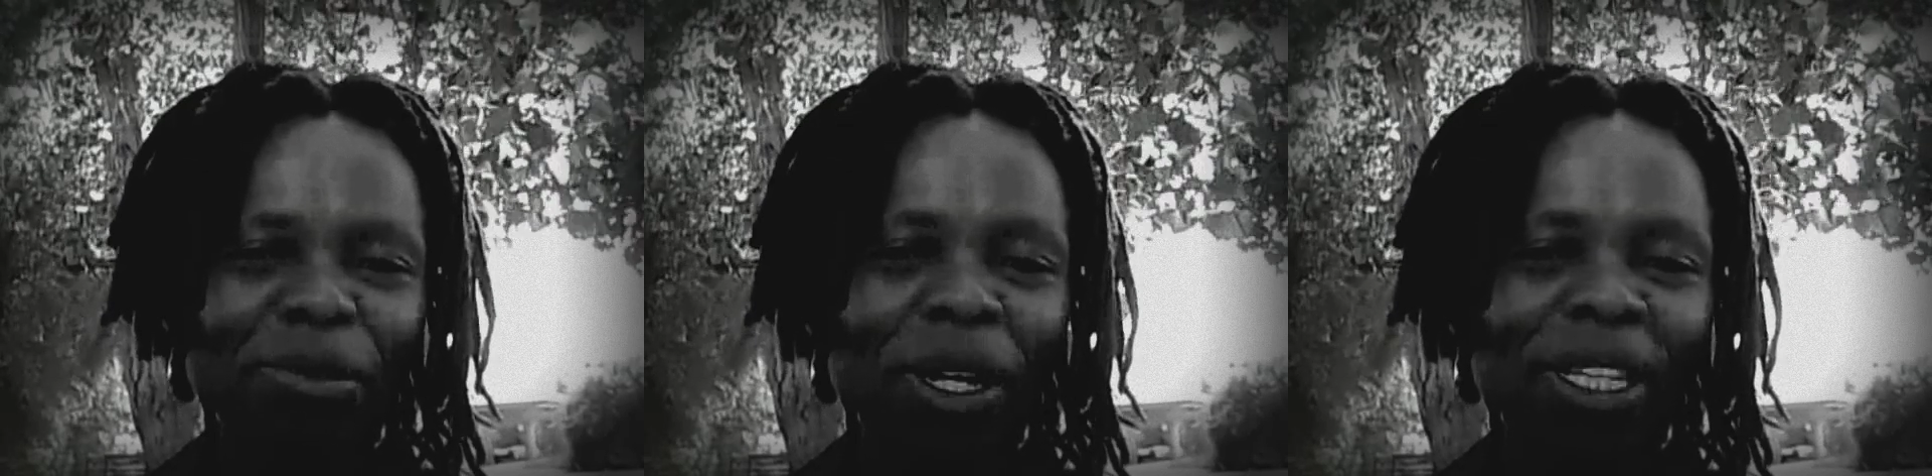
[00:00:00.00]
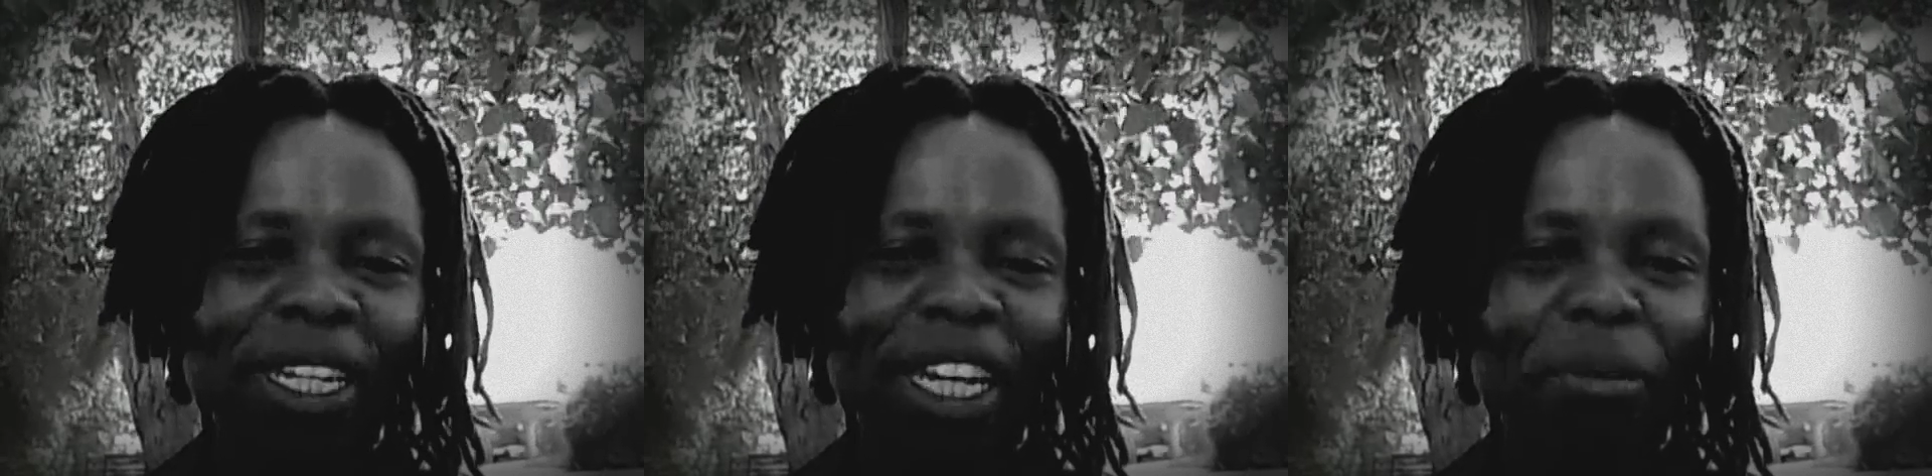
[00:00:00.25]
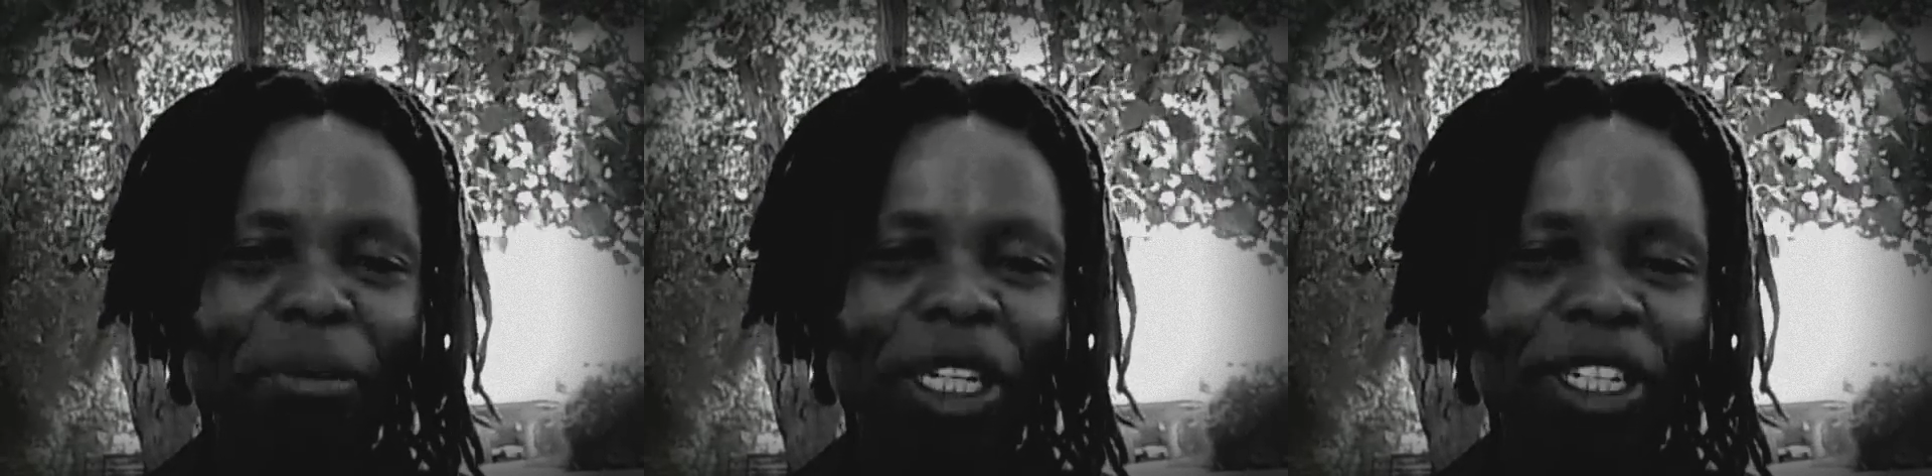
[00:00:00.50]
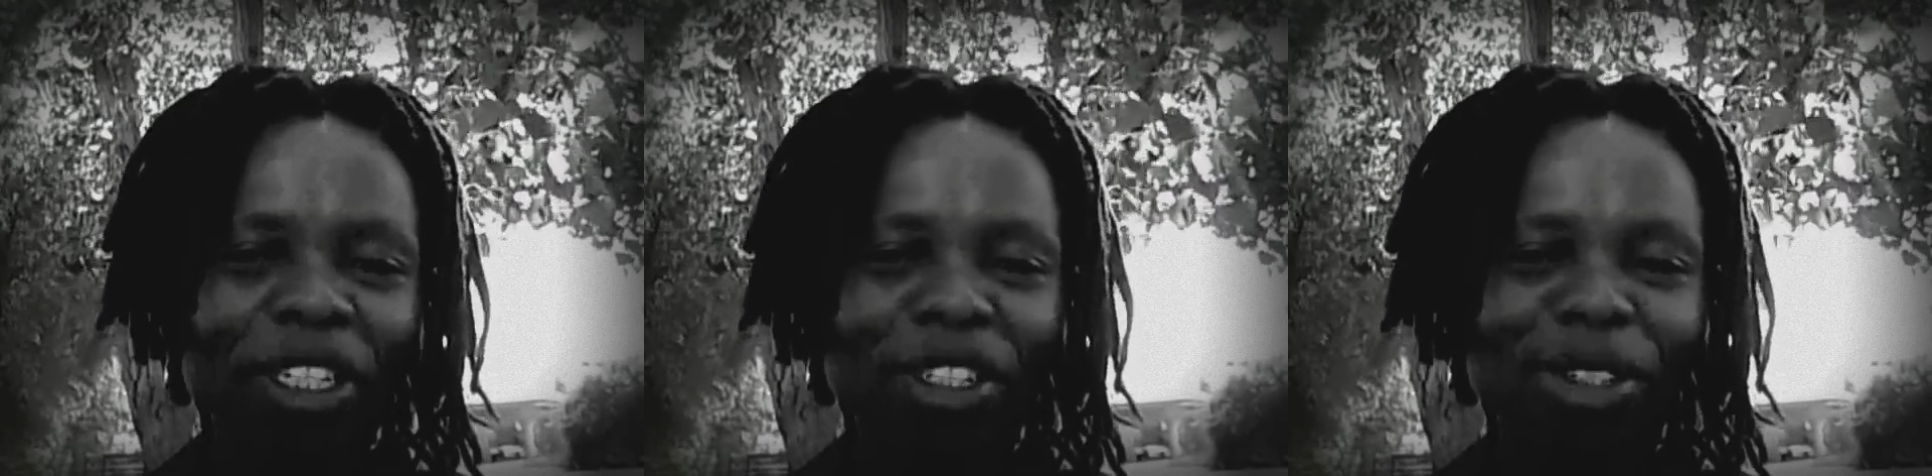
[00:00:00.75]
What led
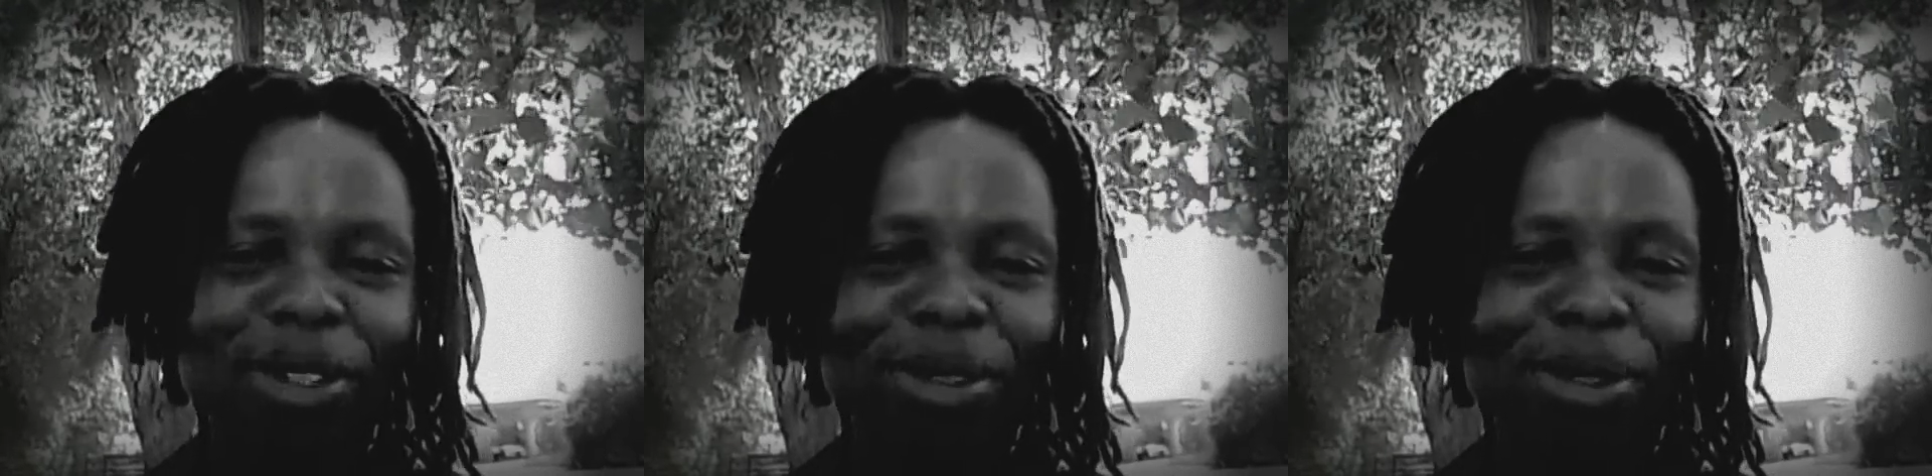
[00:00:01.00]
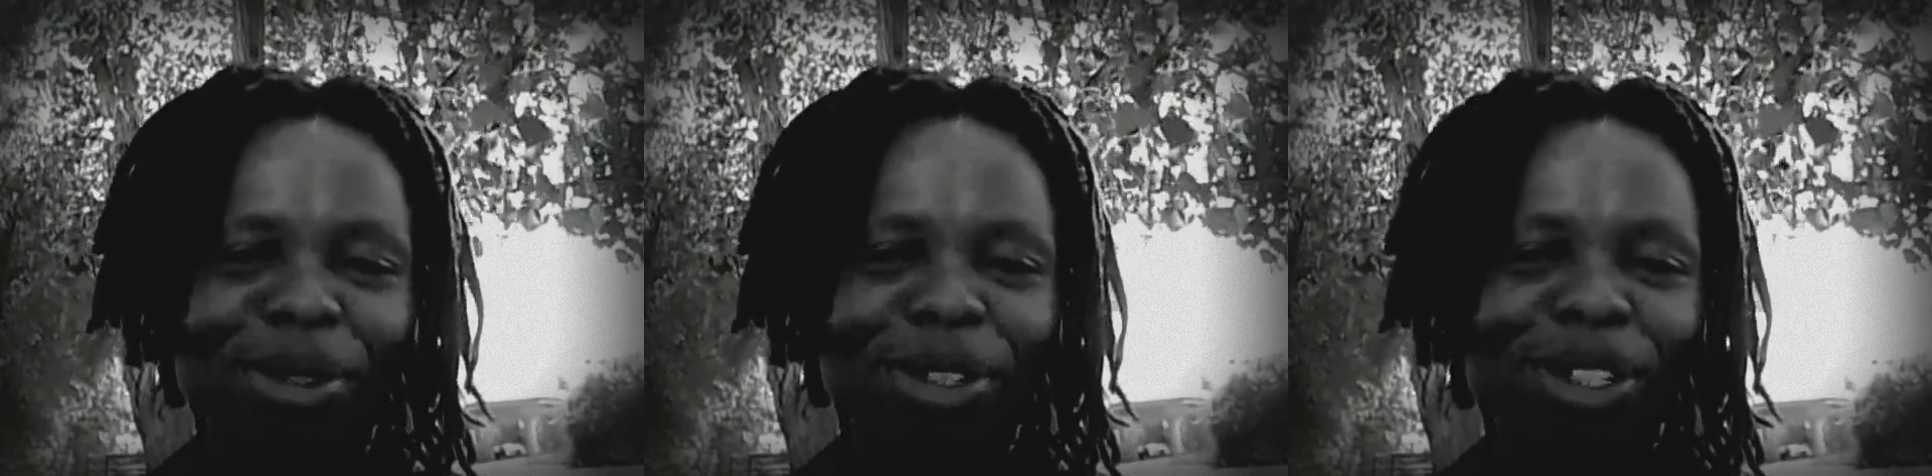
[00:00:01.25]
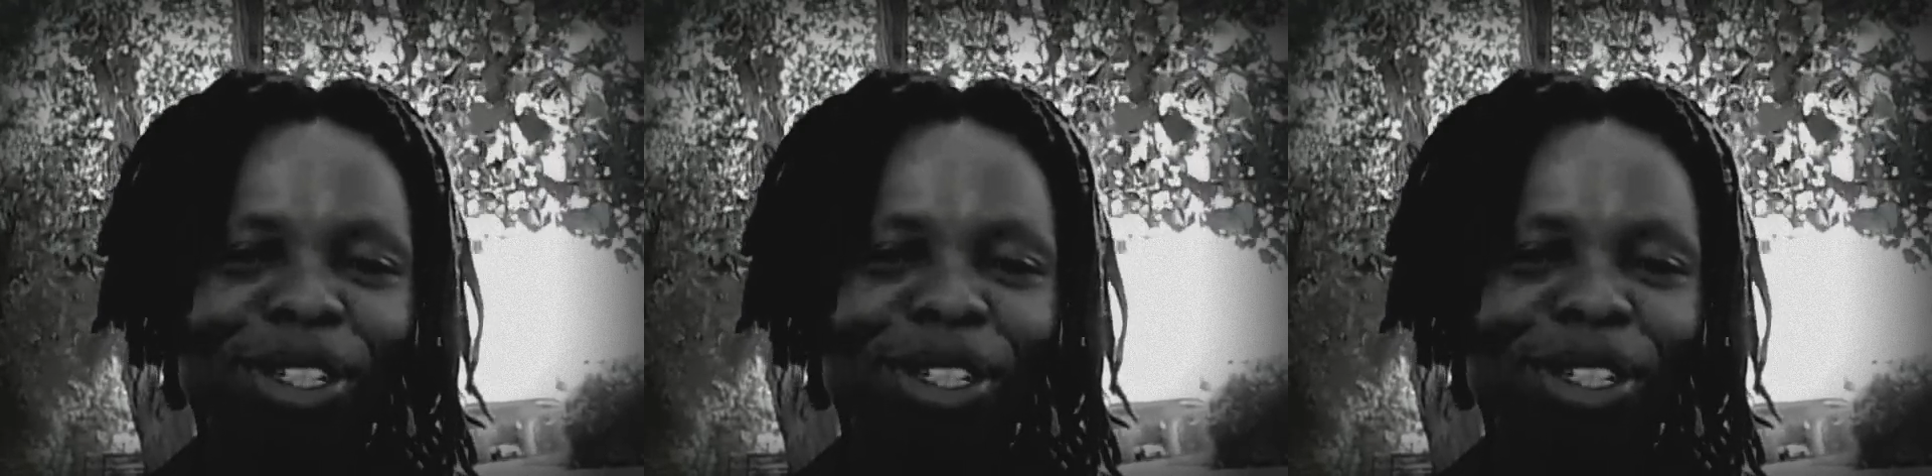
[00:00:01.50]
me to